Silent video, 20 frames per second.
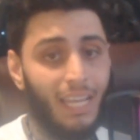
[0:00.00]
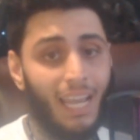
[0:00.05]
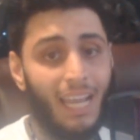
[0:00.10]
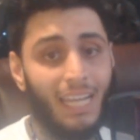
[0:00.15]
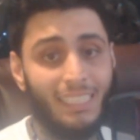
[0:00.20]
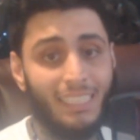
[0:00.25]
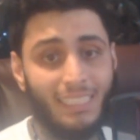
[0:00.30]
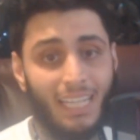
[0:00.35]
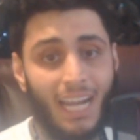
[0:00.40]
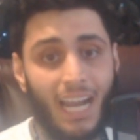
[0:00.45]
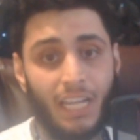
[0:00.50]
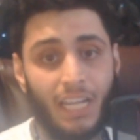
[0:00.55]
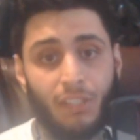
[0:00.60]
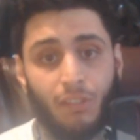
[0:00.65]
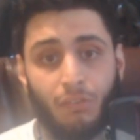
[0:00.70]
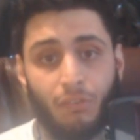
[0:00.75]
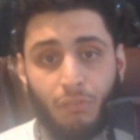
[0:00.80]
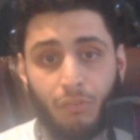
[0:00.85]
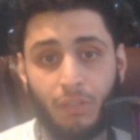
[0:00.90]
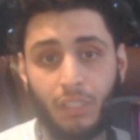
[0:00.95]
A
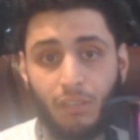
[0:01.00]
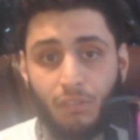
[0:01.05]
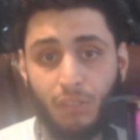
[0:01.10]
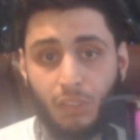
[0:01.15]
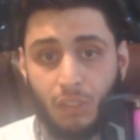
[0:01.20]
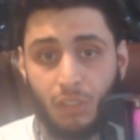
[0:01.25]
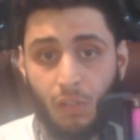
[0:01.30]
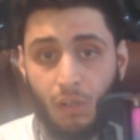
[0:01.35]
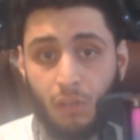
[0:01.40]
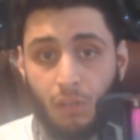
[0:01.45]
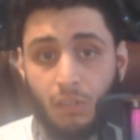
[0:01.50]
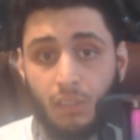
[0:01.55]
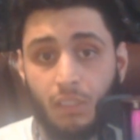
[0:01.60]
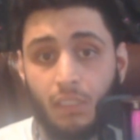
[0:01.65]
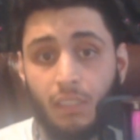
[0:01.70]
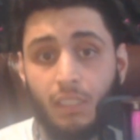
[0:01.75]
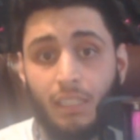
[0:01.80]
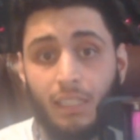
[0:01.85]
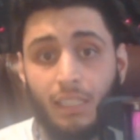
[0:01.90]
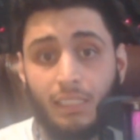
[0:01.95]
dieter free of salt,
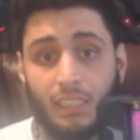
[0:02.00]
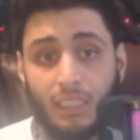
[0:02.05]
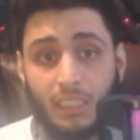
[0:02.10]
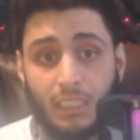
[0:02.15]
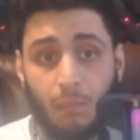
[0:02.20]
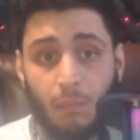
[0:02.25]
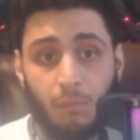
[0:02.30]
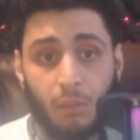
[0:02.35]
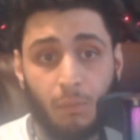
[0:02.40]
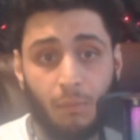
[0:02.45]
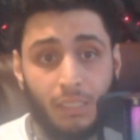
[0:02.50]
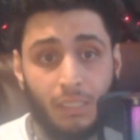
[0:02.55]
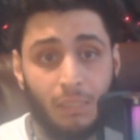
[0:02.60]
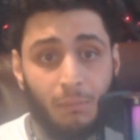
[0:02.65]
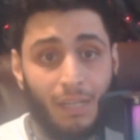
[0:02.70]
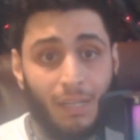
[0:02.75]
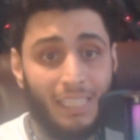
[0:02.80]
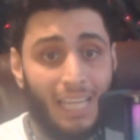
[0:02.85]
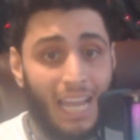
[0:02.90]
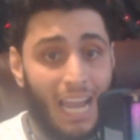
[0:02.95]
supplemented
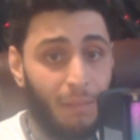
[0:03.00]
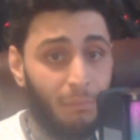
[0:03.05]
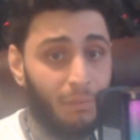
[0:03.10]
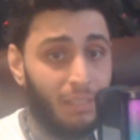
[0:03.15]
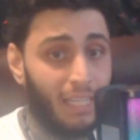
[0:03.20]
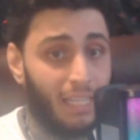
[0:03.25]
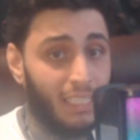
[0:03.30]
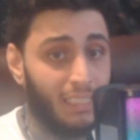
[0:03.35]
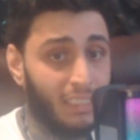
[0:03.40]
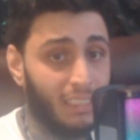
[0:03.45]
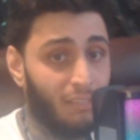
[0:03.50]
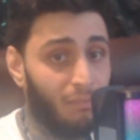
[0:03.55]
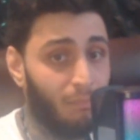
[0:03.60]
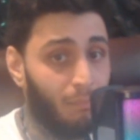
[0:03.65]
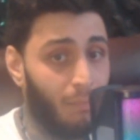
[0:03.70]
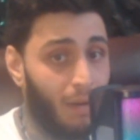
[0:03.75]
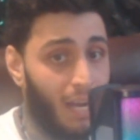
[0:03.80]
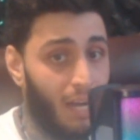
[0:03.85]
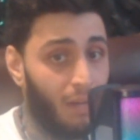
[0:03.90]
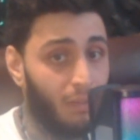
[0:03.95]
by the application of
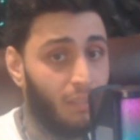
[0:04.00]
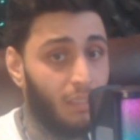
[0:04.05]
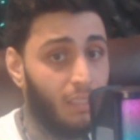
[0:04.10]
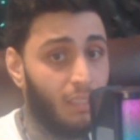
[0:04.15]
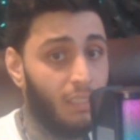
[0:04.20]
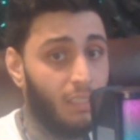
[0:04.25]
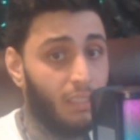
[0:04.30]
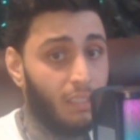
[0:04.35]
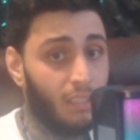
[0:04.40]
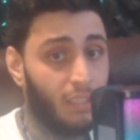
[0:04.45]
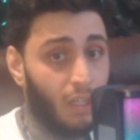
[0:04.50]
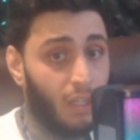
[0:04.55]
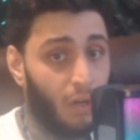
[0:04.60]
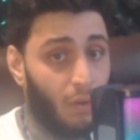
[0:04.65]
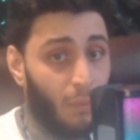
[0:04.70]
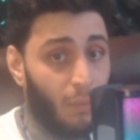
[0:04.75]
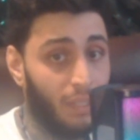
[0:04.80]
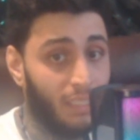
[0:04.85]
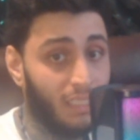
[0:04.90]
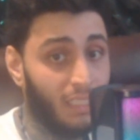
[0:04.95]
mild
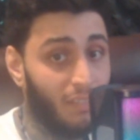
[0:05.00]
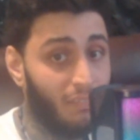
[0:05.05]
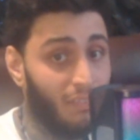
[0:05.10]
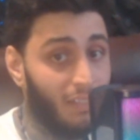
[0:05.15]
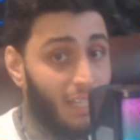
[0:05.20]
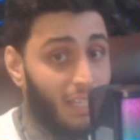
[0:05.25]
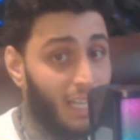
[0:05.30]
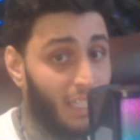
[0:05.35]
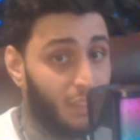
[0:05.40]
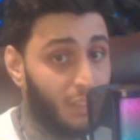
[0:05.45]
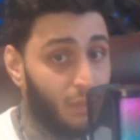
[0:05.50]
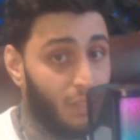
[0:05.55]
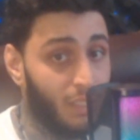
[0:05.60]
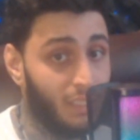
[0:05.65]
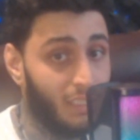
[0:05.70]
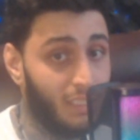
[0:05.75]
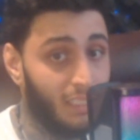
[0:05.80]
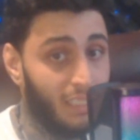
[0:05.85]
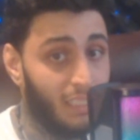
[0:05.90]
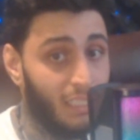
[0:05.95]
current of
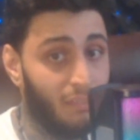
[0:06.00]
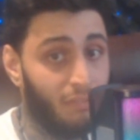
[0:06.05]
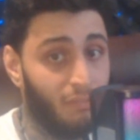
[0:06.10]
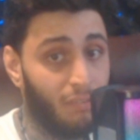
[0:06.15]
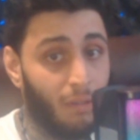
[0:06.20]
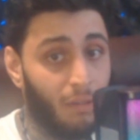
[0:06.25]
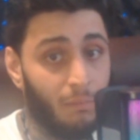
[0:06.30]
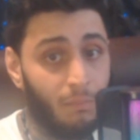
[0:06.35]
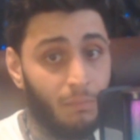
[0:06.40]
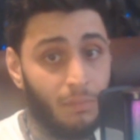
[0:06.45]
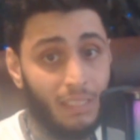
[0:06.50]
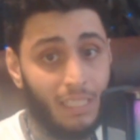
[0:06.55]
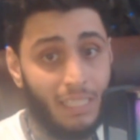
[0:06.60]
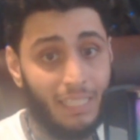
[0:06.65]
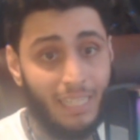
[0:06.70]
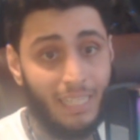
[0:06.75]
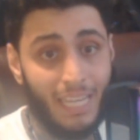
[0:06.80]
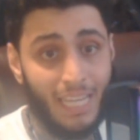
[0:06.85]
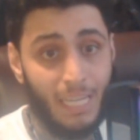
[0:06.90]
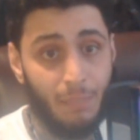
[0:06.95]
electricity from the
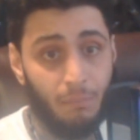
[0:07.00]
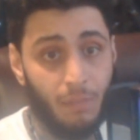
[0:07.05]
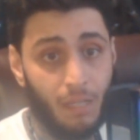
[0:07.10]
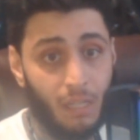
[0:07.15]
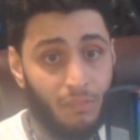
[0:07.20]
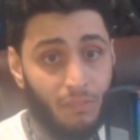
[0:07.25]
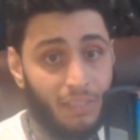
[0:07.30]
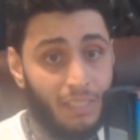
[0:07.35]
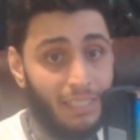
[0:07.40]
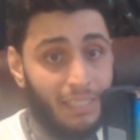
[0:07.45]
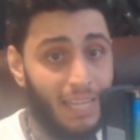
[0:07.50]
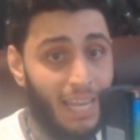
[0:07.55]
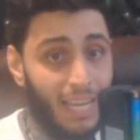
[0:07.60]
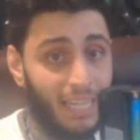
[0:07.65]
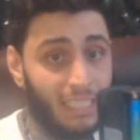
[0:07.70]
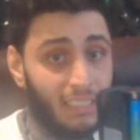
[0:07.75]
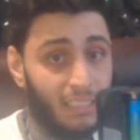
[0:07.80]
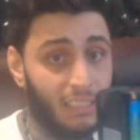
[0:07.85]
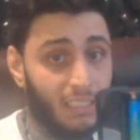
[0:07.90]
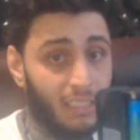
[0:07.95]
nape of the
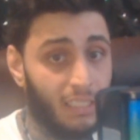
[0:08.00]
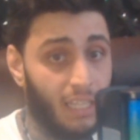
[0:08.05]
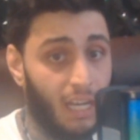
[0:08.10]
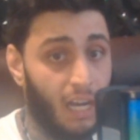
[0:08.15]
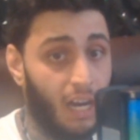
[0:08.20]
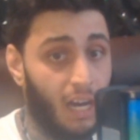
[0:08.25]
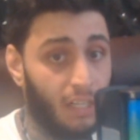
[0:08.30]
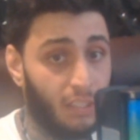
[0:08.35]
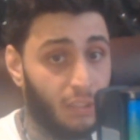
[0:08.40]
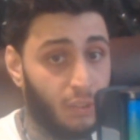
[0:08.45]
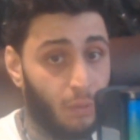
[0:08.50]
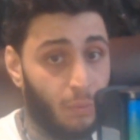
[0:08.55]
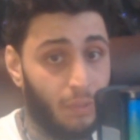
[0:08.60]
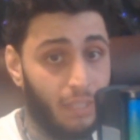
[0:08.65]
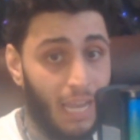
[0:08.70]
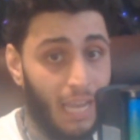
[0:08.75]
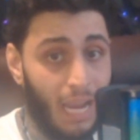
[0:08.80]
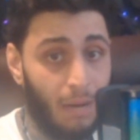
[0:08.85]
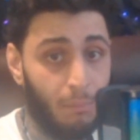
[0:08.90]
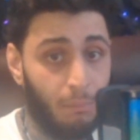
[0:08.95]
neck to the
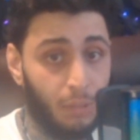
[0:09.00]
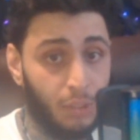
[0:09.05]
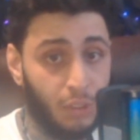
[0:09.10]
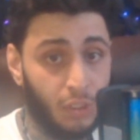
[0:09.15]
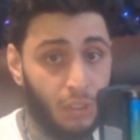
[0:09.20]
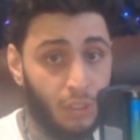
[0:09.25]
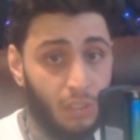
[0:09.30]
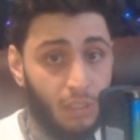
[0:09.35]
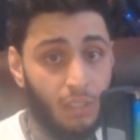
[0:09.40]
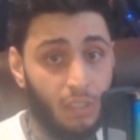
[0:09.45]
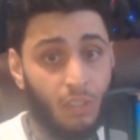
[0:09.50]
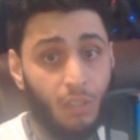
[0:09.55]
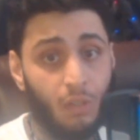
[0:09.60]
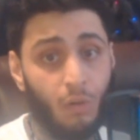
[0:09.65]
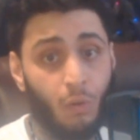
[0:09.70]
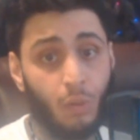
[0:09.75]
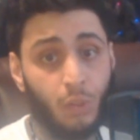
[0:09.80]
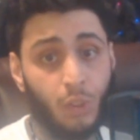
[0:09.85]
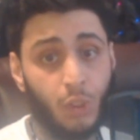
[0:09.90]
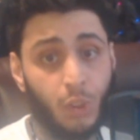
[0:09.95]
auditory aperture,
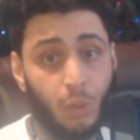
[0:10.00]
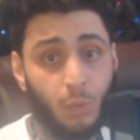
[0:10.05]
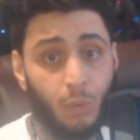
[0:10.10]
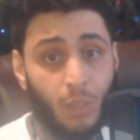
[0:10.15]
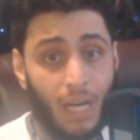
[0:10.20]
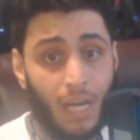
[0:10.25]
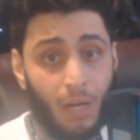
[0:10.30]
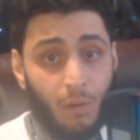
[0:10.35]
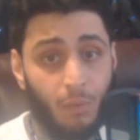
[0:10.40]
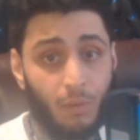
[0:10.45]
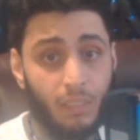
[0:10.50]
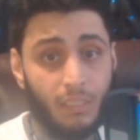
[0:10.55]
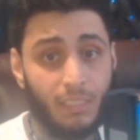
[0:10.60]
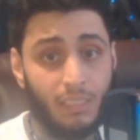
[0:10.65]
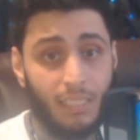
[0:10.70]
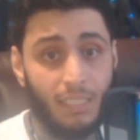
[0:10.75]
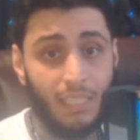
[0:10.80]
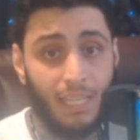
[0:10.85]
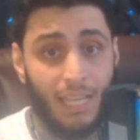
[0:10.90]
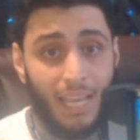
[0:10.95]
or 2
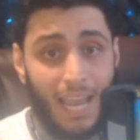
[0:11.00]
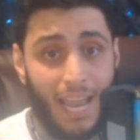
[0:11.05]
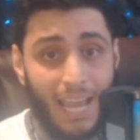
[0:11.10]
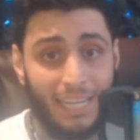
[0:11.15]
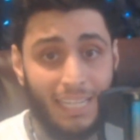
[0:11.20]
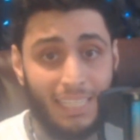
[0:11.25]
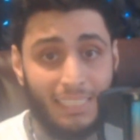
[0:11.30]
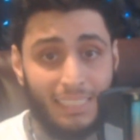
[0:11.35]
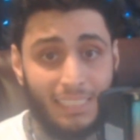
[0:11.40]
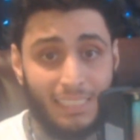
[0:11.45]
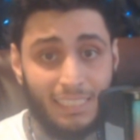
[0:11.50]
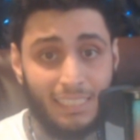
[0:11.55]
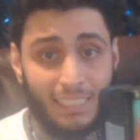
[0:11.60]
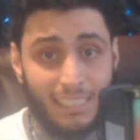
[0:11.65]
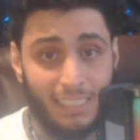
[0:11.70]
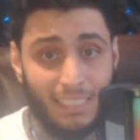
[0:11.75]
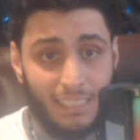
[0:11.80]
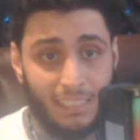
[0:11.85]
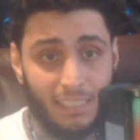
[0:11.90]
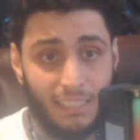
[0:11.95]
hours at a
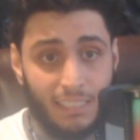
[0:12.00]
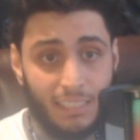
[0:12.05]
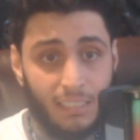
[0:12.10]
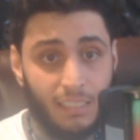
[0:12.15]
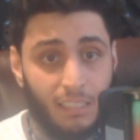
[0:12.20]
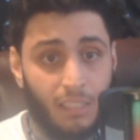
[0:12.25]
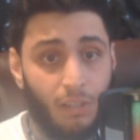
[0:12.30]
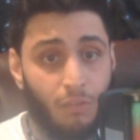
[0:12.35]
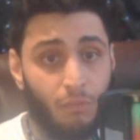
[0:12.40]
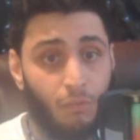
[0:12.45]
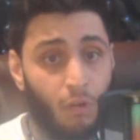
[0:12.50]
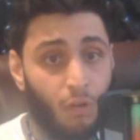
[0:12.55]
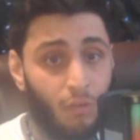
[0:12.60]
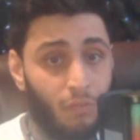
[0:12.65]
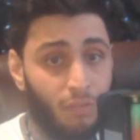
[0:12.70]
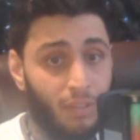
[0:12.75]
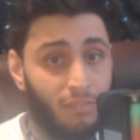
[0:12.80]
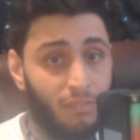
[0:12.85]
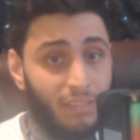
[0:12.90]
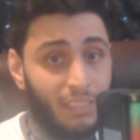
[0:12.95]
seance for
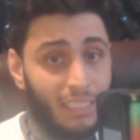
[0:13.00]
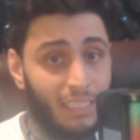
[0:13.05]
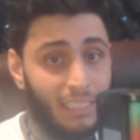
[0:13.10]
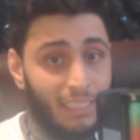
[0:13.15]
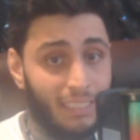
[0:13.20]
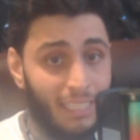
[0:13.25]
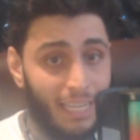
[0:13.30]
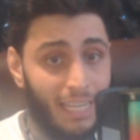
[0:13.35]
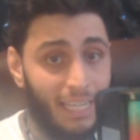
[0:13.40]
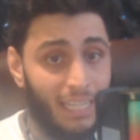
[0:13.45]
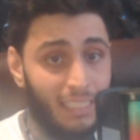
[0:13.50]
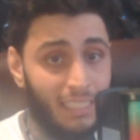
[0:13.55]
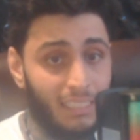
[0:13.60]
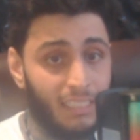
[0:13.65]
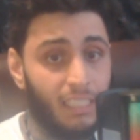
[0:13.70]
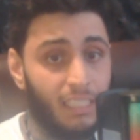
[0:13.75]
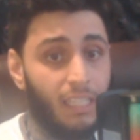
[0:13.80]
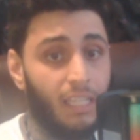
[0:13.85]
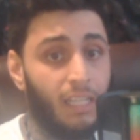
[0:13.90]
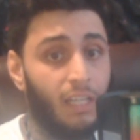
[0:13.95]
15
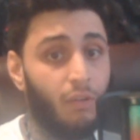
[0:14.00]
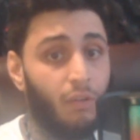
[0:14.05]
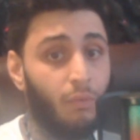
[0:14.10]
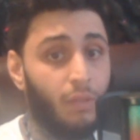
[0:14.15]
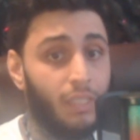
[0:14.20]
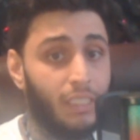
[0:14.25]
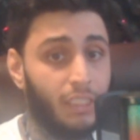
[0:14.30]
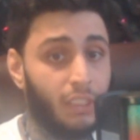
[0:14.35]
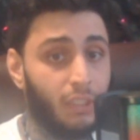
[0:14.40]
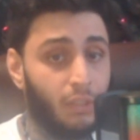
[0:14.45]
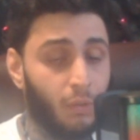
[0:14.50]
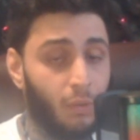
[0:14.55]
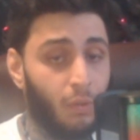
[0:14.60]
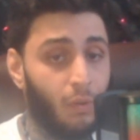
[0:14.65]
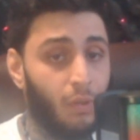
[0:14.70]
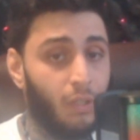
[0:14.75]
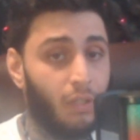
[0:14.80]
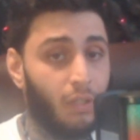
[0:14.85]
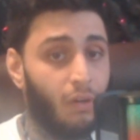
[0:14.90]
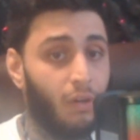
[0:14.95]
days,
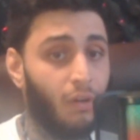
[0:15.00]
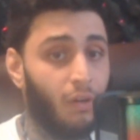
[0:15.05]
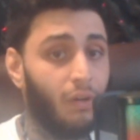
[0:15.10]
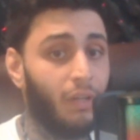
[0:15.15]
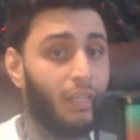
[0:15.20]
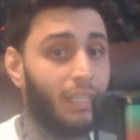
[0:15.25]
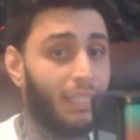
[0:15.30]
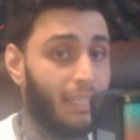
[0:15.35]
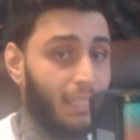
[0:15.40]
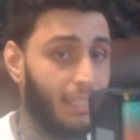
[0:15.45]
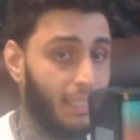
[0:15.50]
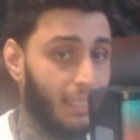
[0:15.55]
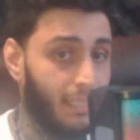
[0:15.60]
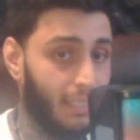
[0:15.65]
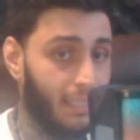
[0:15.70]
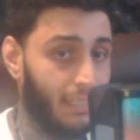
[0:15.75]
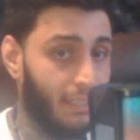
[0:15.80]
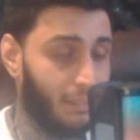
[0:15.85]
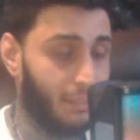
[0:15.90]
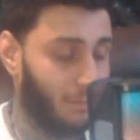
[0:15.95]
restored her
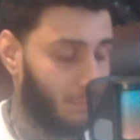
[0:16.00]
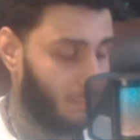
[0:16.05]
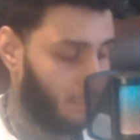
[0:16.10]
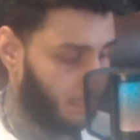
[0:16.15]
healing.